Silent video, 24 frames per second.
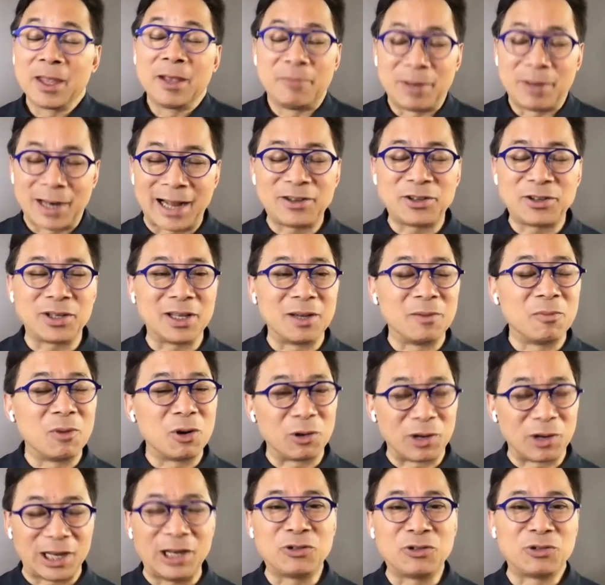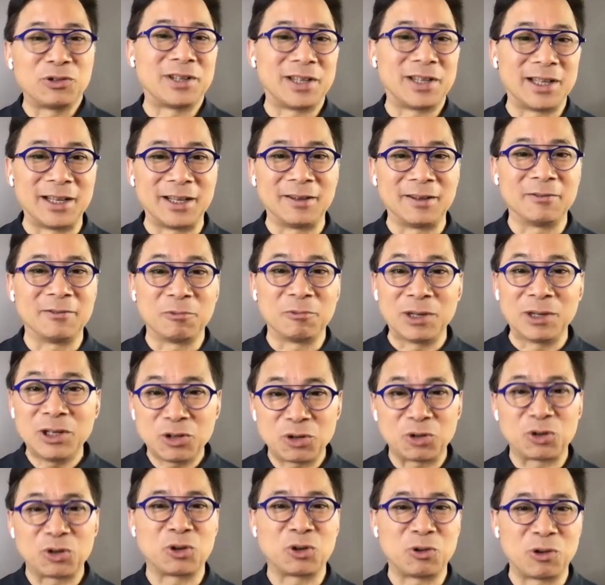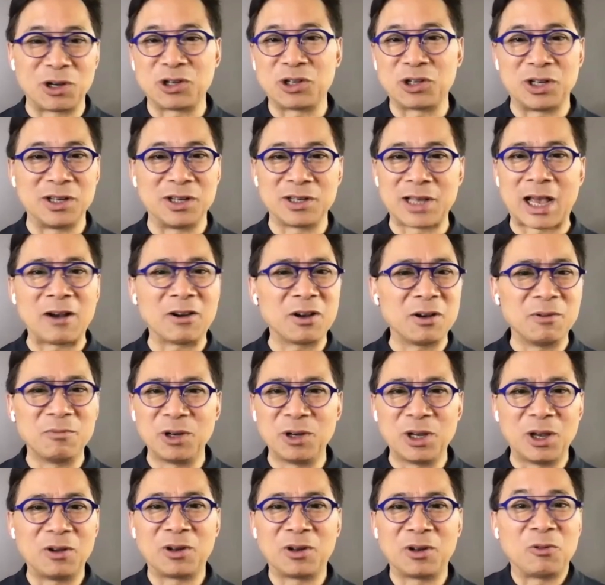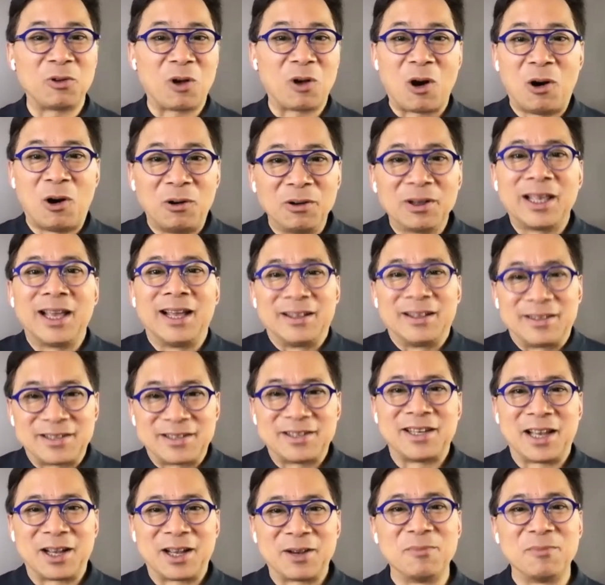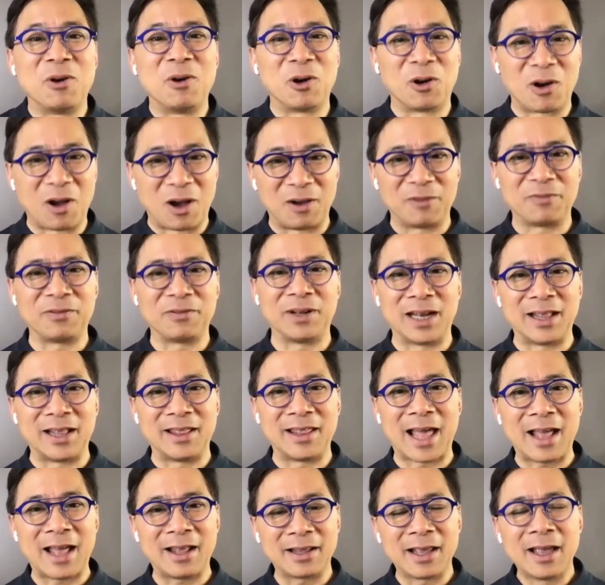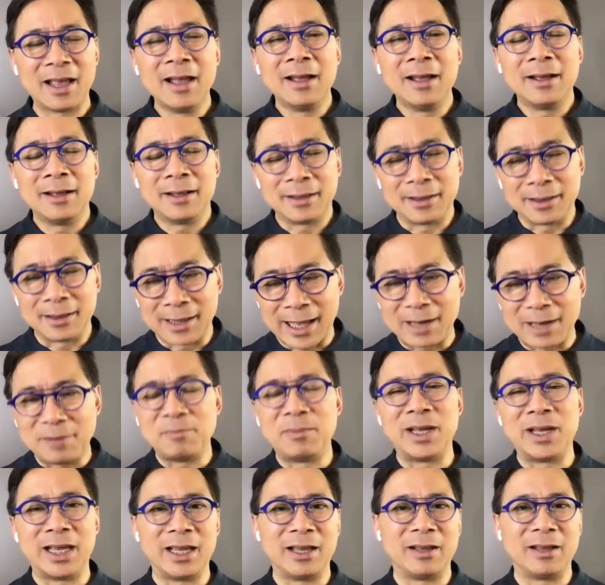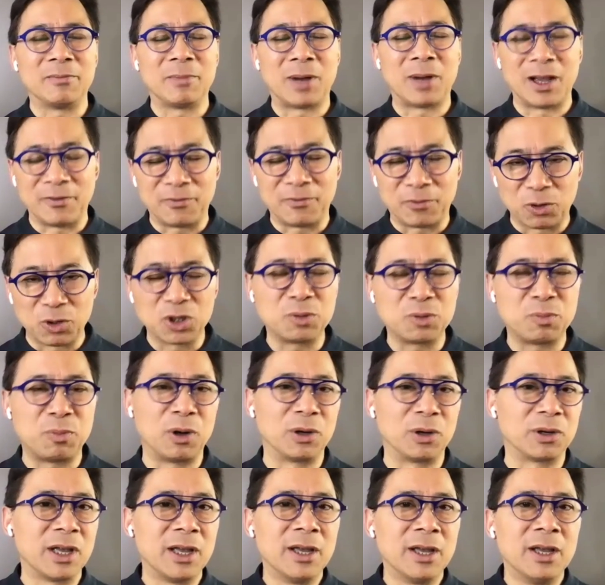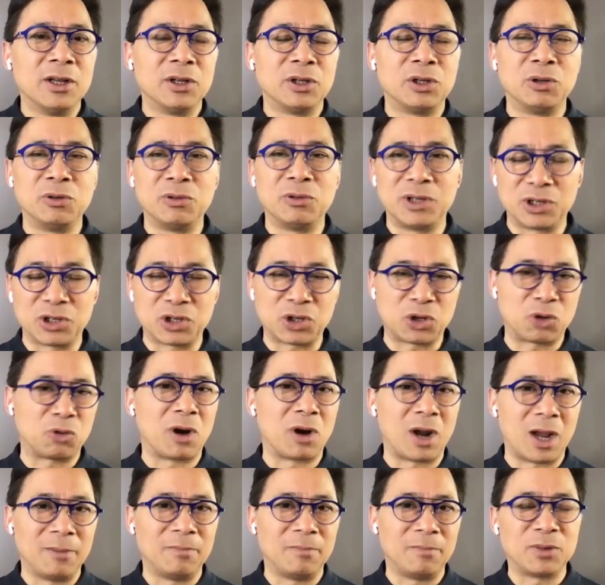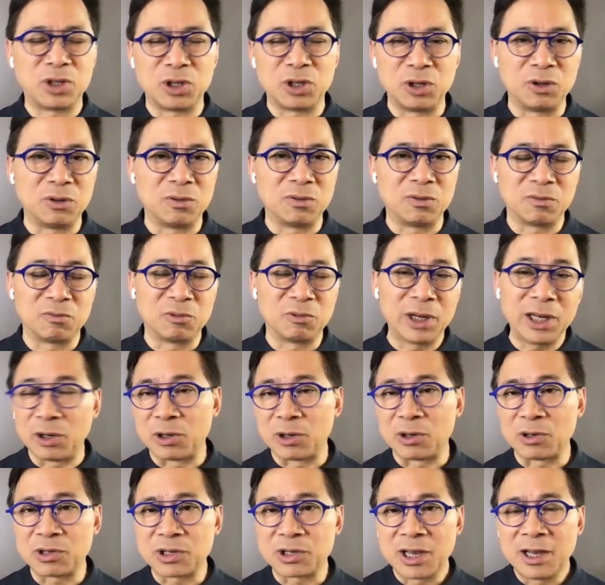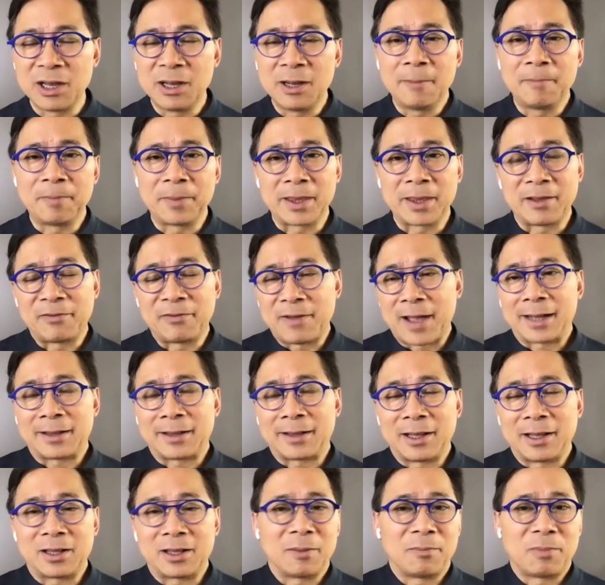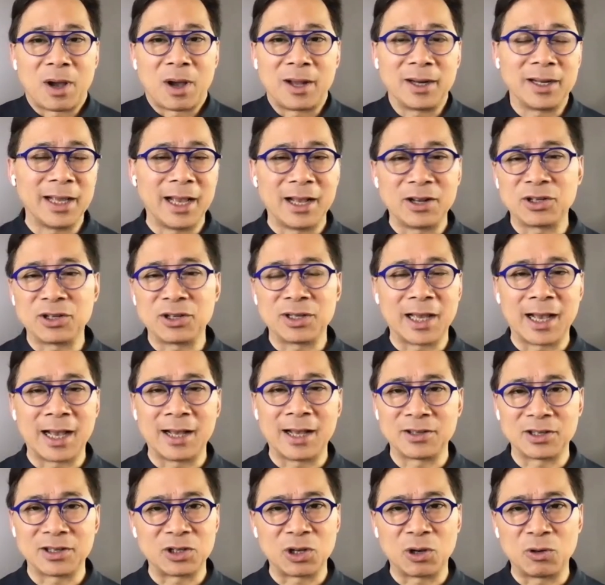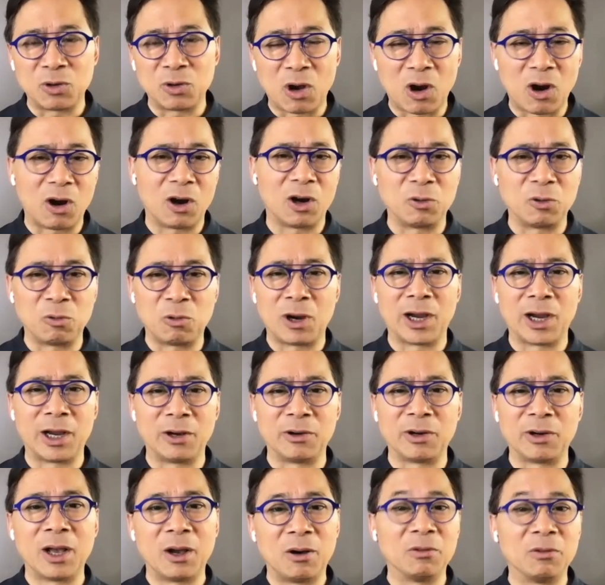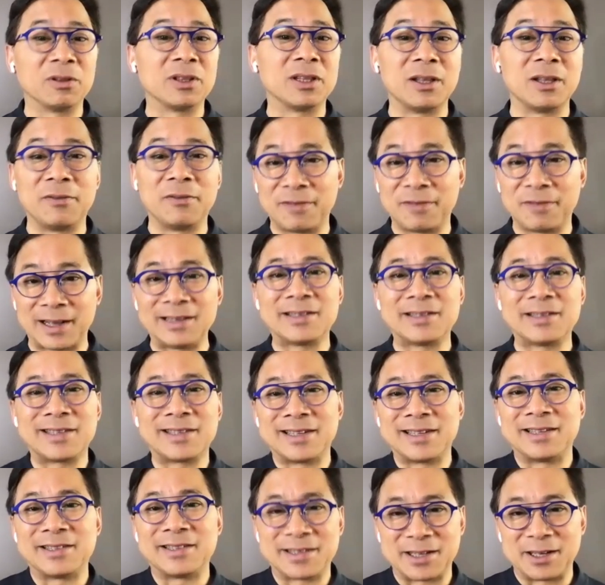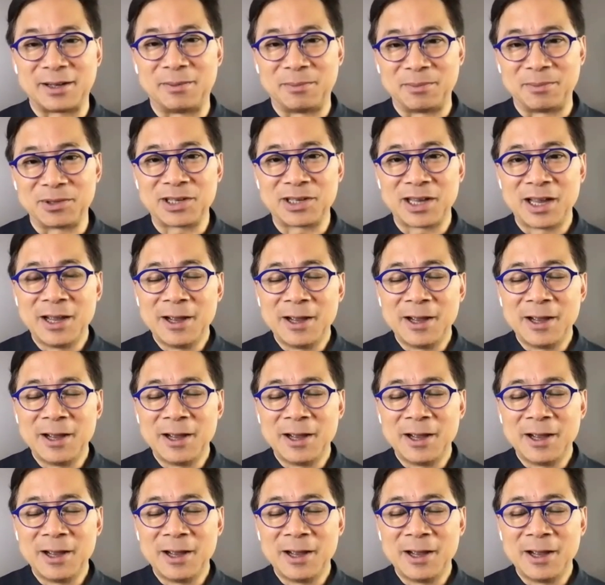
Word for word: But actually, a more interesting research question is how come we don't all get sick more often? And that led me in my first book to describe to readers the fact that the body actually has its own hardwired health defense systems